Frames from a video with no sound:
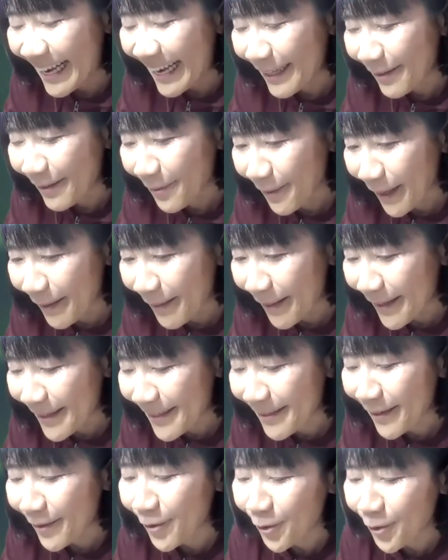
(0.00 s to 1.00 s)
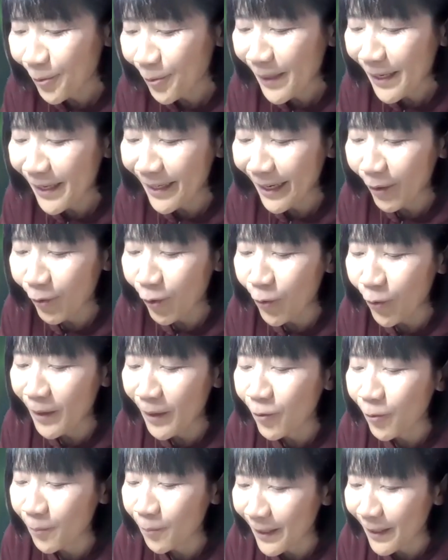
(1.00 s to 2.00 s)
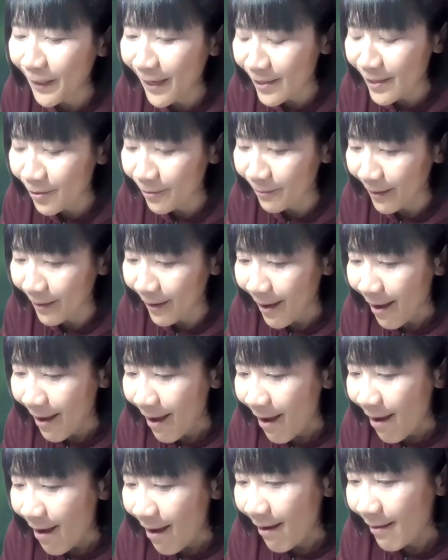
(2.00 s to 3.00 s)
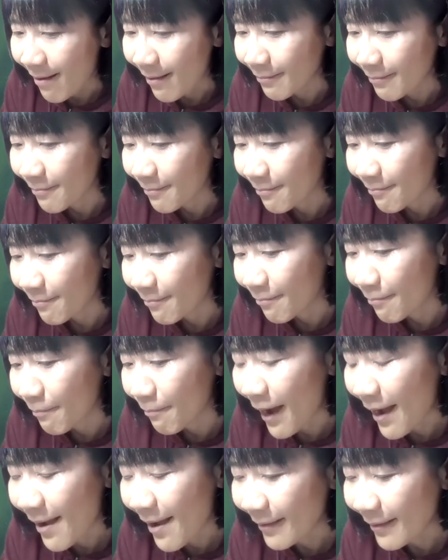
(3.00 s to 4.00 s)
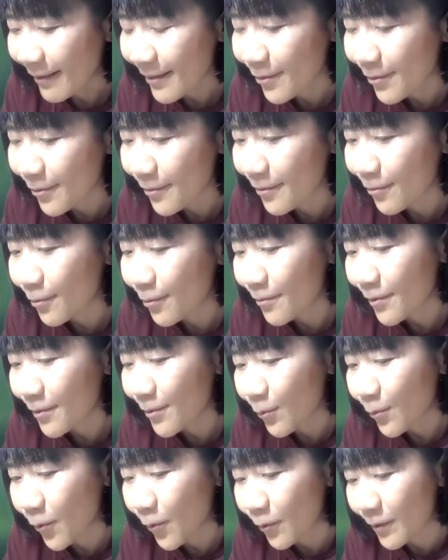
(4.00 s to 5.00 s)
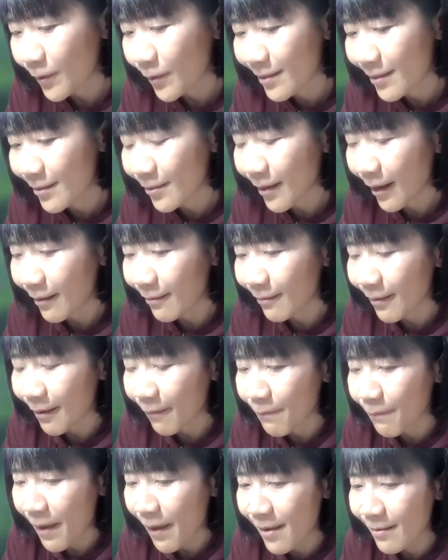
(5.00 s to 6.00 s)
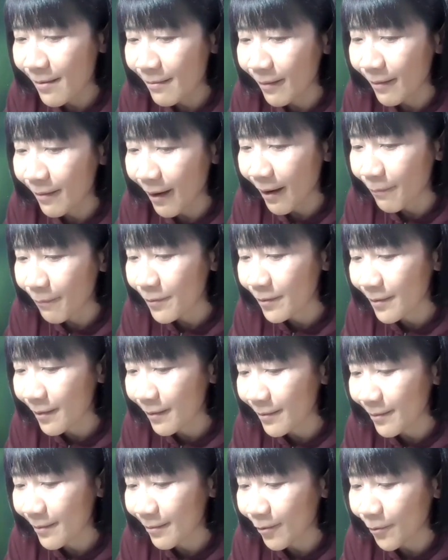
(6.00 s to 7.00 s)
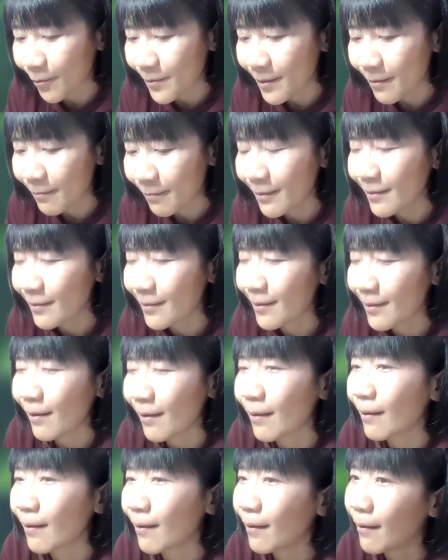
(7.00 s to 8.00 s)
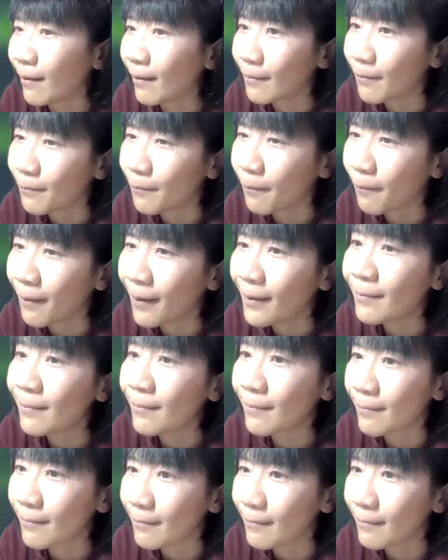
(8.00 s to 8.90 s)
it could be the overcomplication. My attitude towards all this and vague abstract concept is what